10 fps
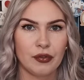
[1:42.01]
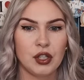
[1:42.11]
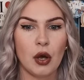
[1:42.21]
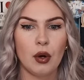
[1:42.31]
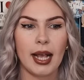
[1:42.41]

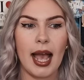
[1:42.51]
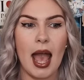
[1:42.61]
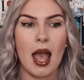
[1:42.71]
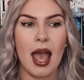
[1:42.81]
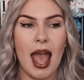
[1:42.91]
So like,
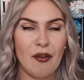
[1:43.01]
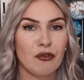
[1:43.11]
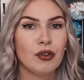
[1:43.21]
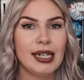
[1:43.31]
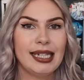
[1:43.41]

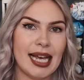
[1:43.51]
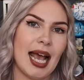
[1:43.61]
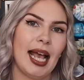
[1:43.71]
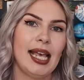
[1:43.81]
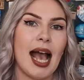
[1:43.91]
every day